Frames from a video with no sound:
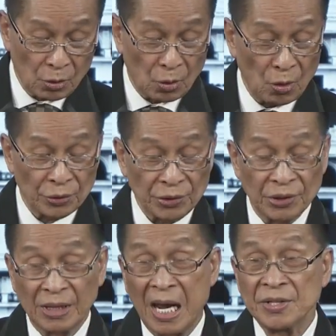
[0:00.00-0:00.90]
causes
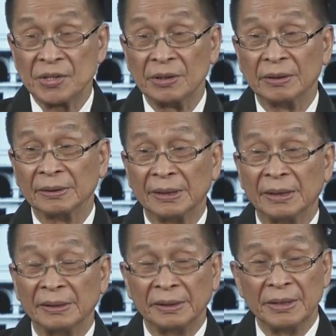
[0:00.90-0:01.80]
cancer
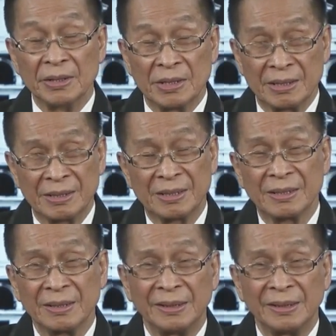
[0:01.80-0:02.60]
and is